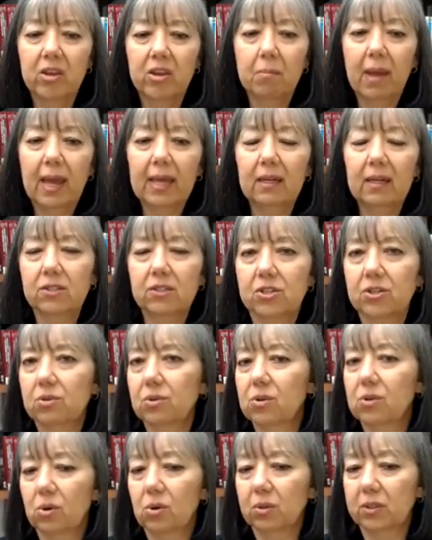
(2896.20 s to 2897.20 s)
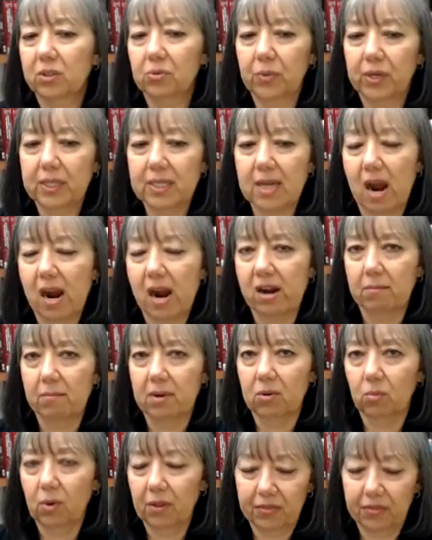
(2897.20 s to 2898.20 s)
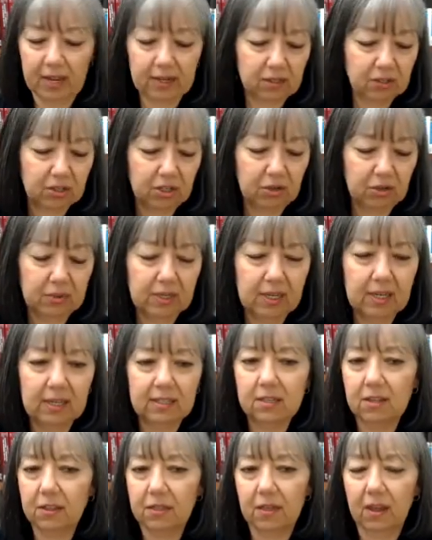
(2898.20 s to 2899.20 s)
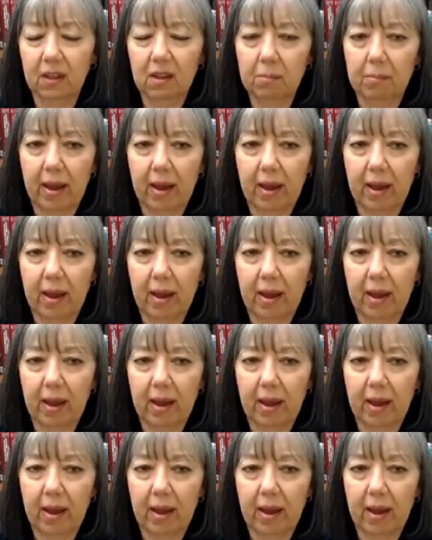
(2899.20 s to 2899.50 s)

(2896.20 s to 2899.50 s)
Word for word: You made it to golden retirement. What things do you need to think